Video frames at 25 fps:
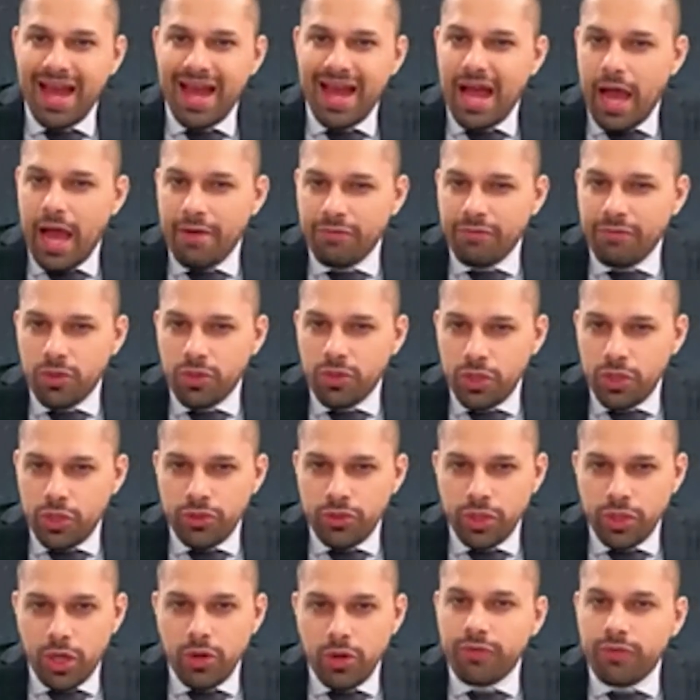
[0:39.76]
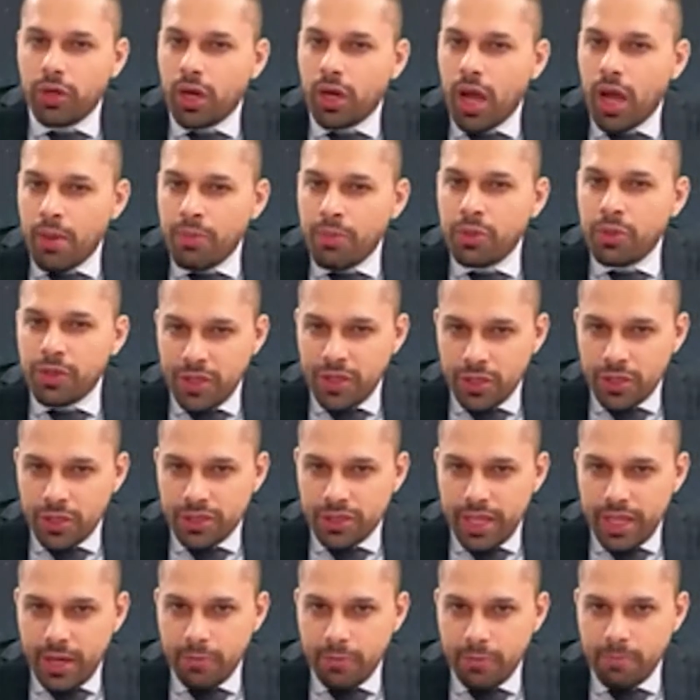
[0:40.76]
I've known Hugo for a couple of years
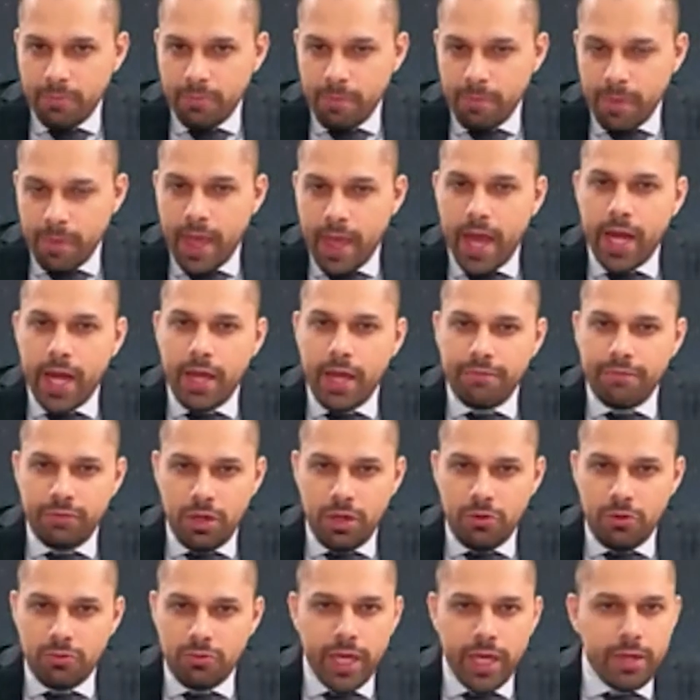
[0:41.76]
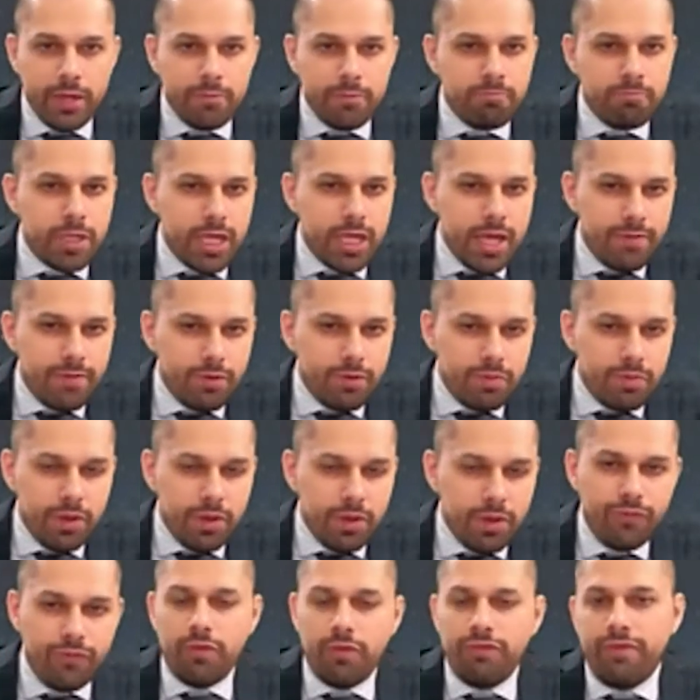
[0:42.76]
now, and I've known that even
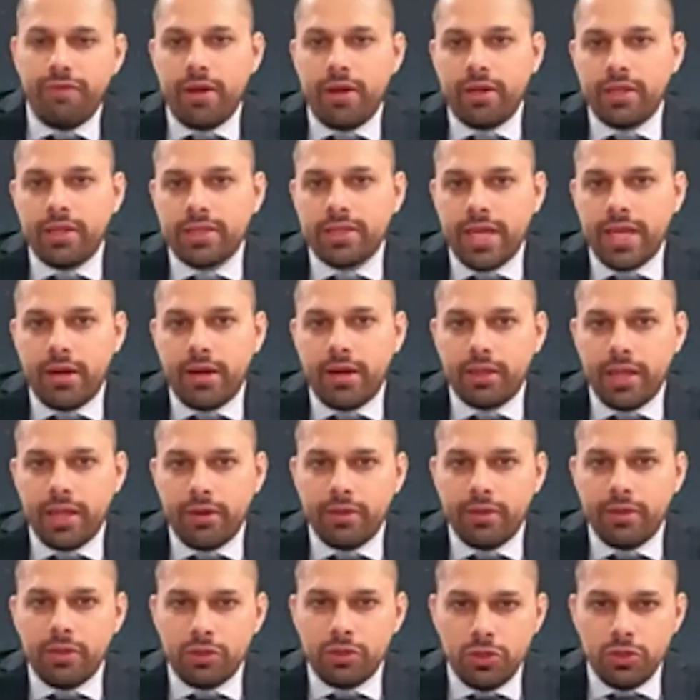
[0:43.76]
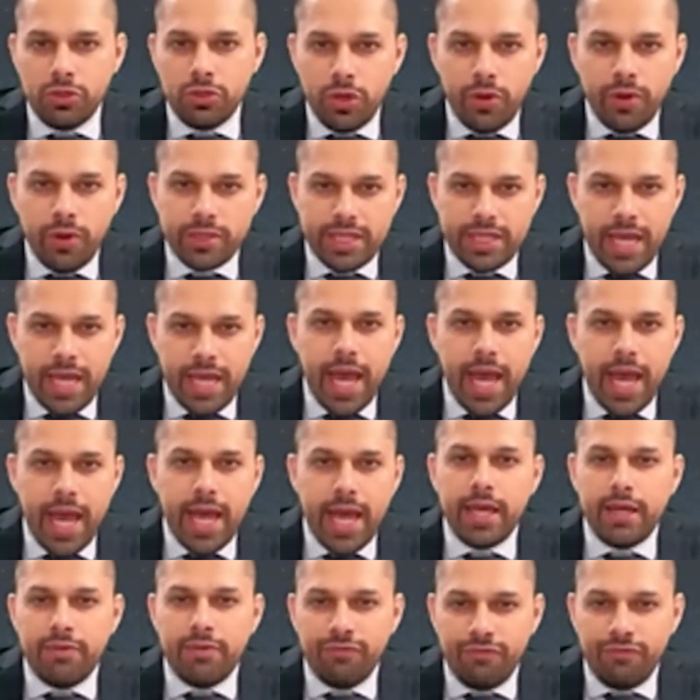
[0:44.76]
before founding SaturnCloud, Hugo has had
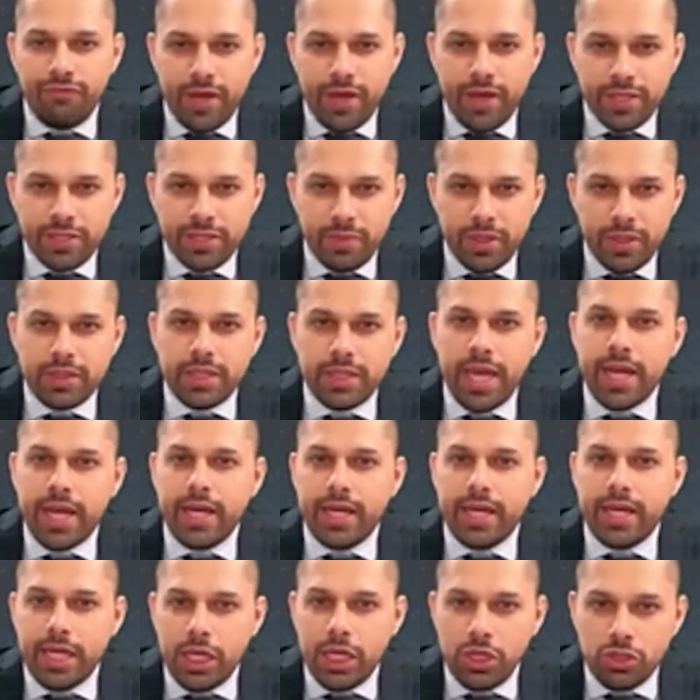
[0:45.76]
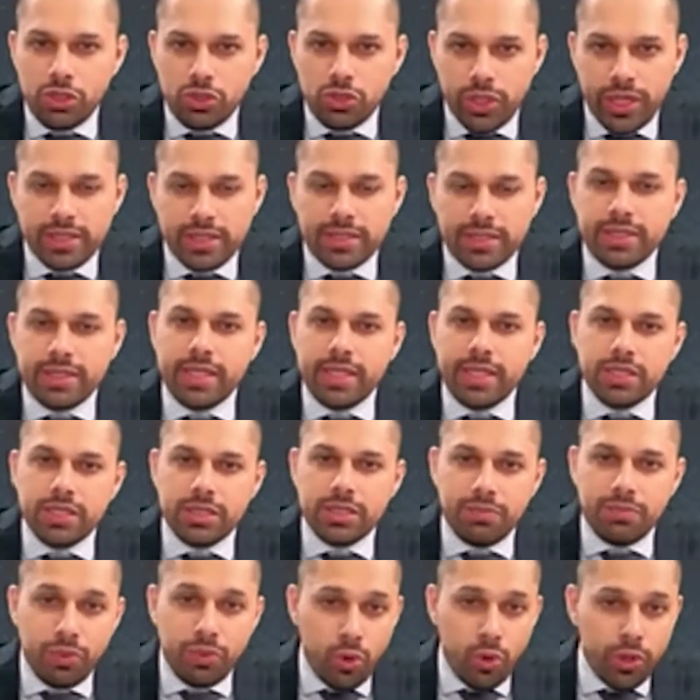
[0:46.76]
an investment and an interest in
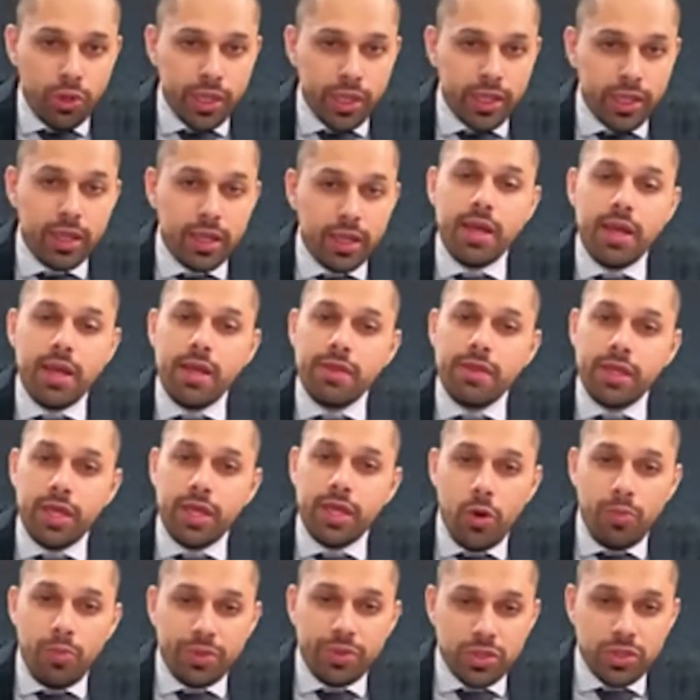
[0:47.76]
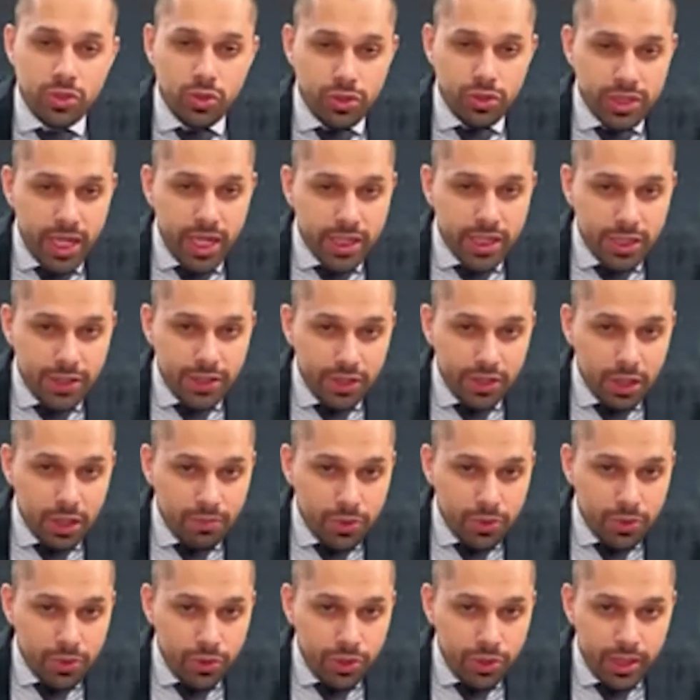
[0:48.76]
supporting the open source scientific
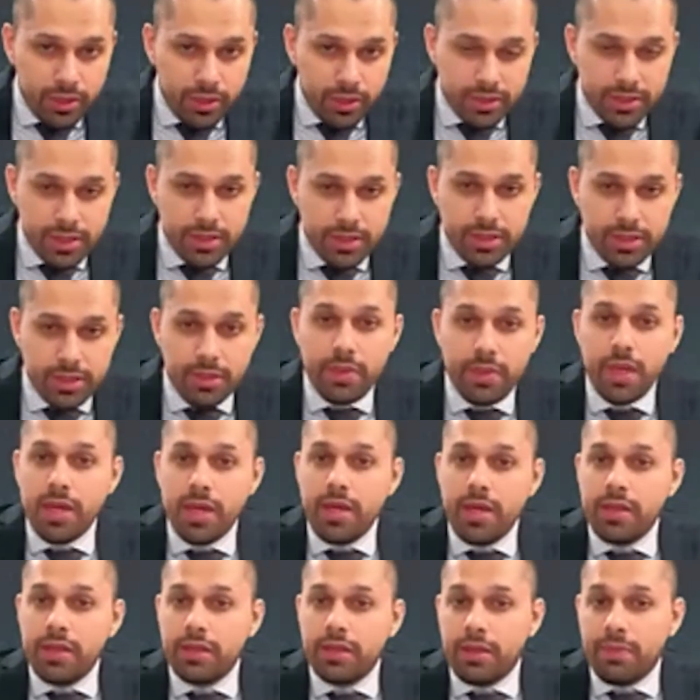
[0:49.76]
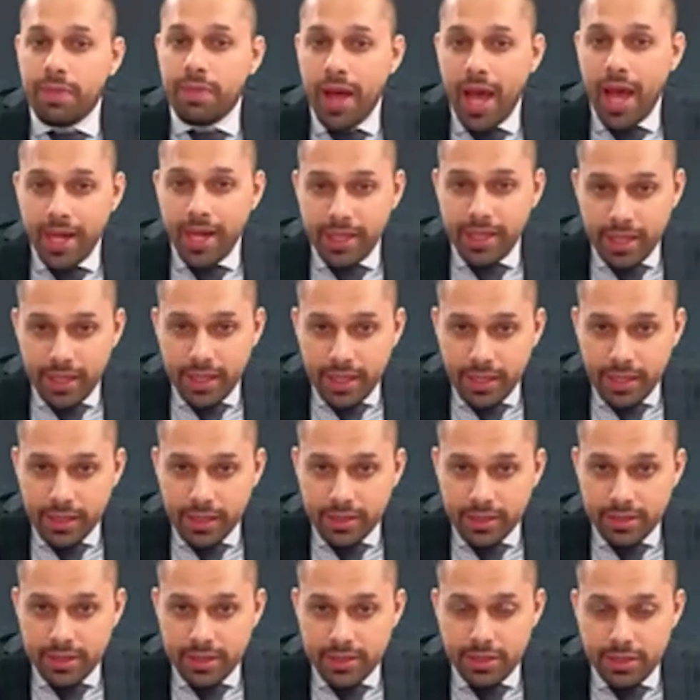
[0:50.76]
computing ecosystem, the PyData
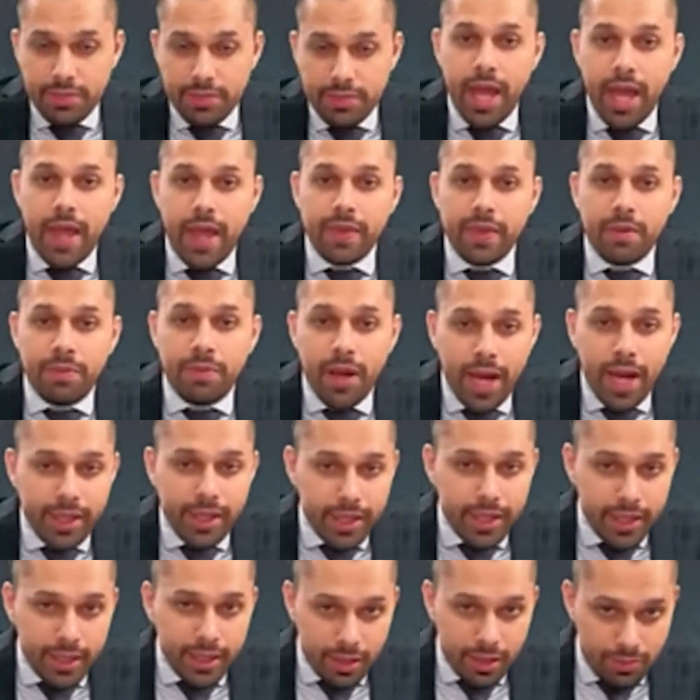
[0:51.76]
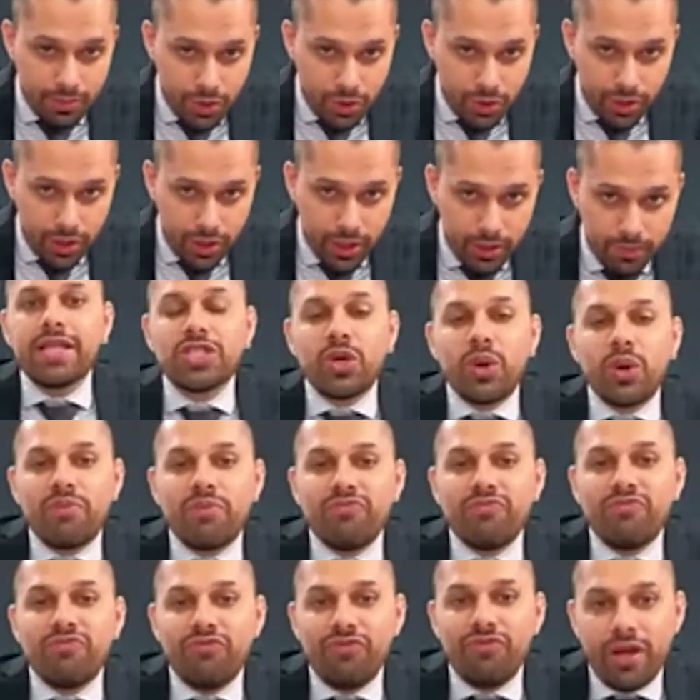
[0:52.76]
ecosystem, and the PyData community. So I'm
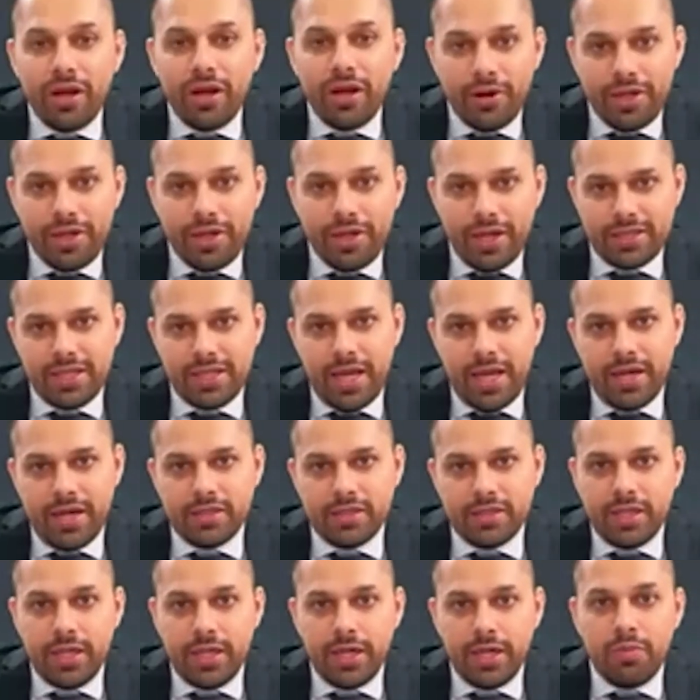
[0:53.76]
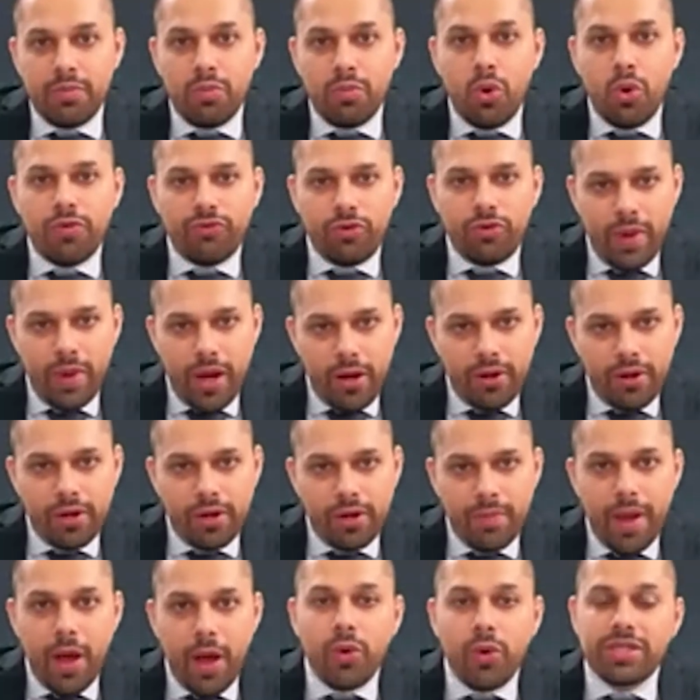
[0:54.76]
very excited to hear more from Aaron
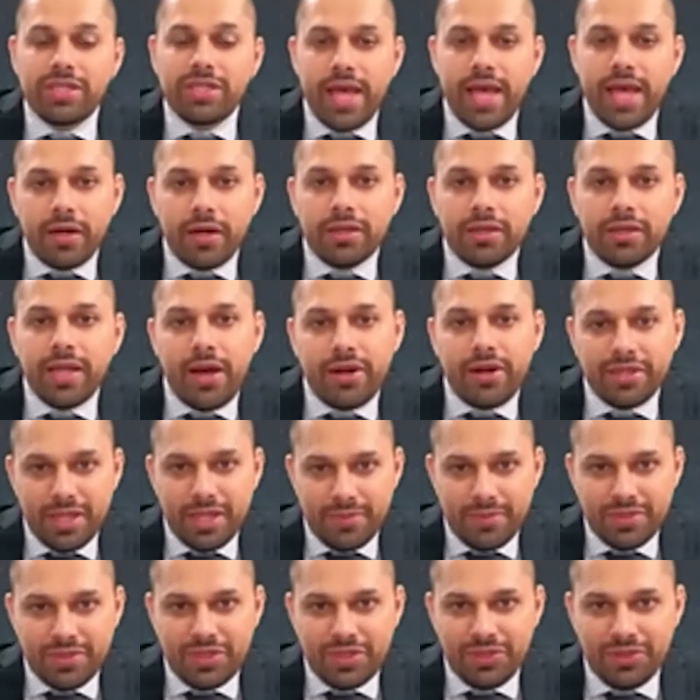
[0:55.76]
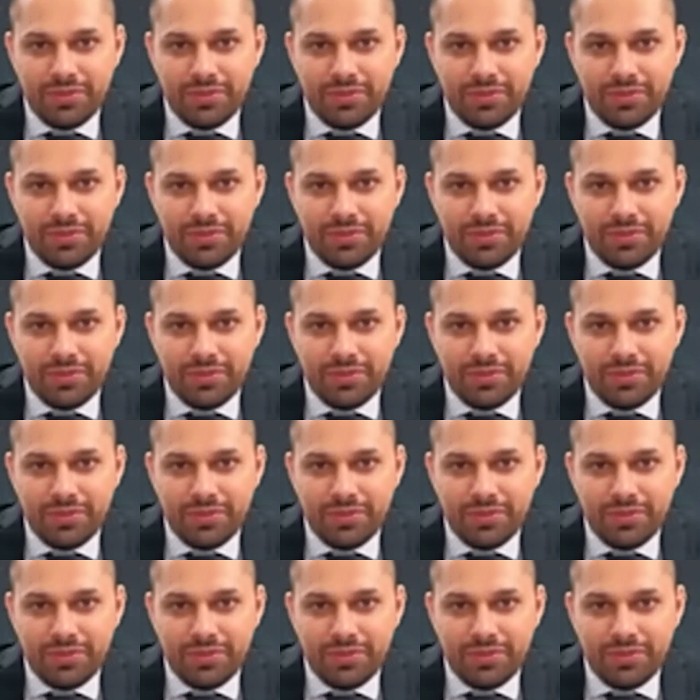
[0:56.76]
about what SaturnCloud is up to.